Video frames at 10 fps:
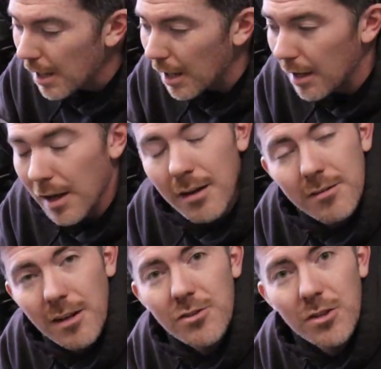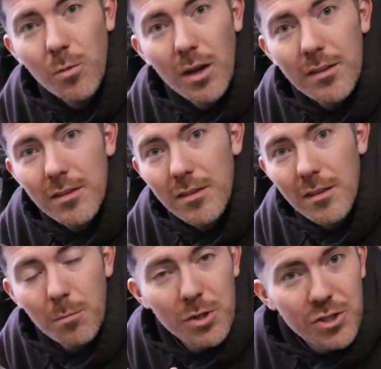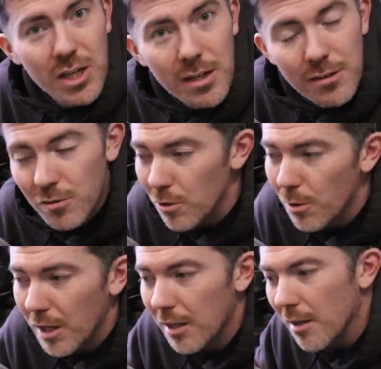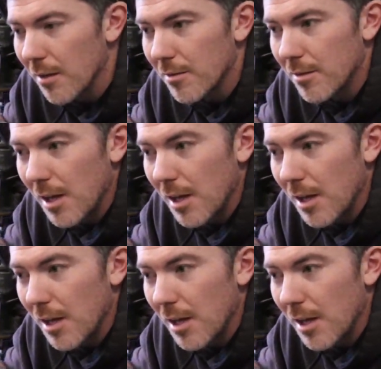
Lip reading: And essentially what the machine is doing is